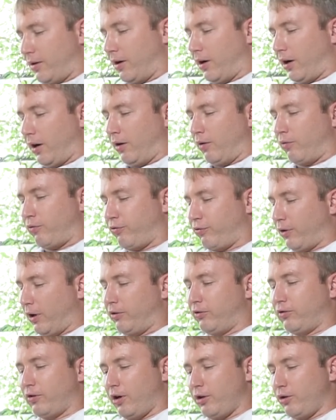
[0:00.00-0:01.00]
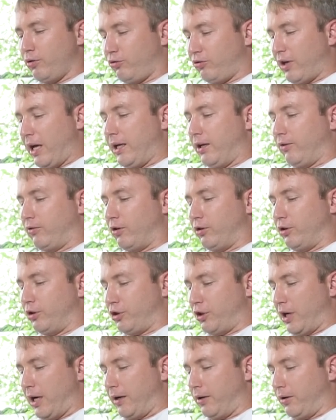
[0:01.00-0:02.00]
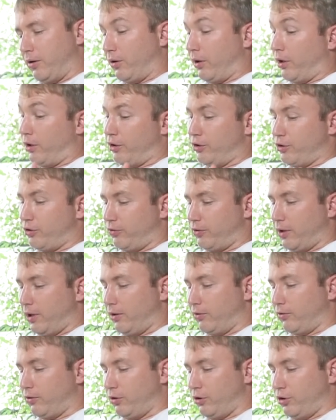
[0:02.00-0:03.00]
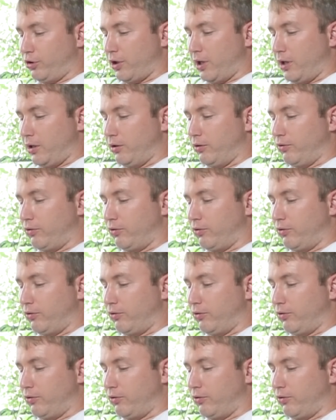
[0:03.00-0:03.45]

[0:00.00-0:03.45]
I've, I saw you say this on your channel, or I heard you say this on your channel.